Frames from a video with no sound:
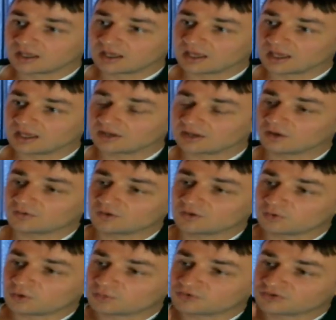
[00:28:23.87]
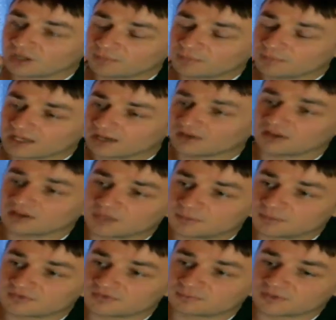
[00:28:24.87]
And although what was coming out of the
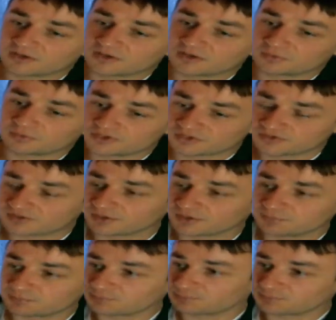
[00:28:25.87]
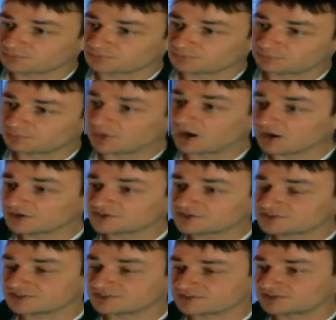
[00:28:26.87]
baby's mouth were just
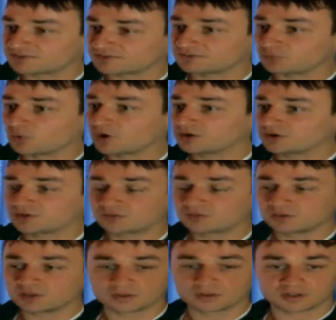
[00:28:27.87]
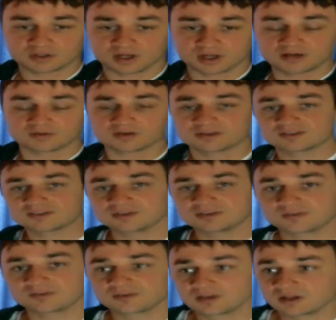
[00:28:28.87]
parses of 1 to 3 word
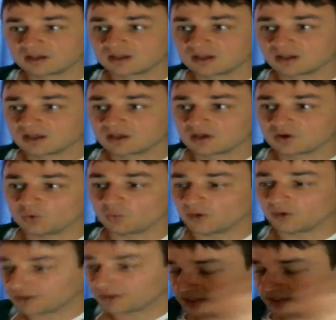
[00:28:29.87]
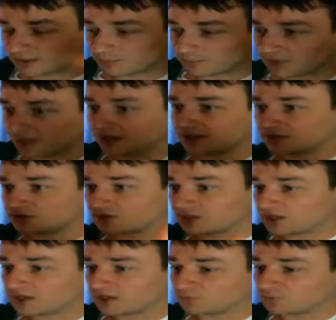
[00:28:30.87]
utterances, when combined
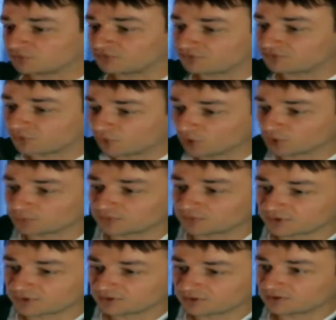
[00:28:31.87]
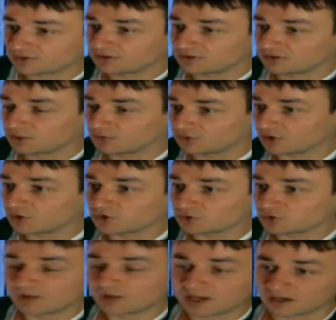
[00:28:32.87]
it was all
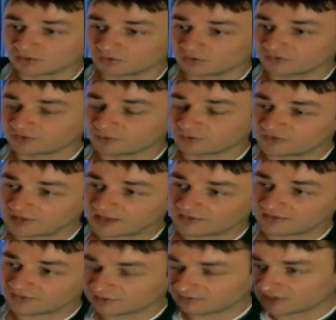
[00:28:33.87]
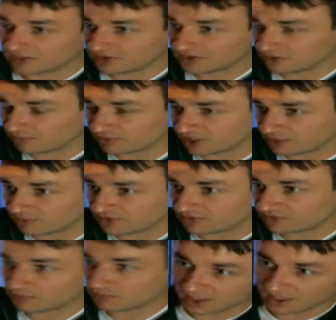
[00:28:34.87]
grammatical. So it was as if in the baby's
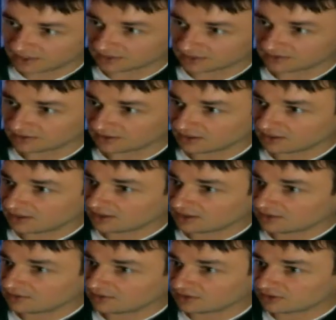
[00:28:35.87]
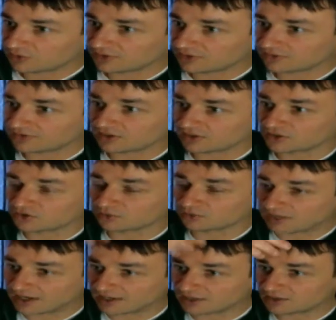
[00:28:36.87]
mind there was a
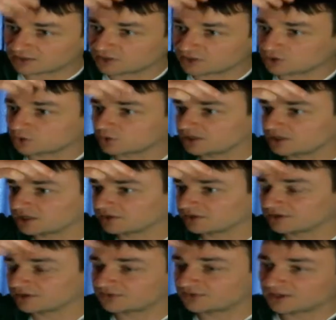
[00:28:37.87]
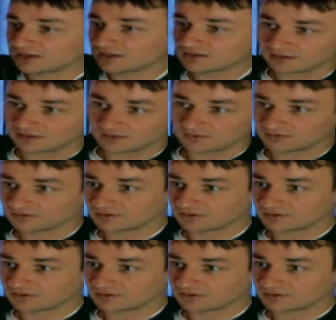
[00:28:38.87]
grammatically coherent sentence,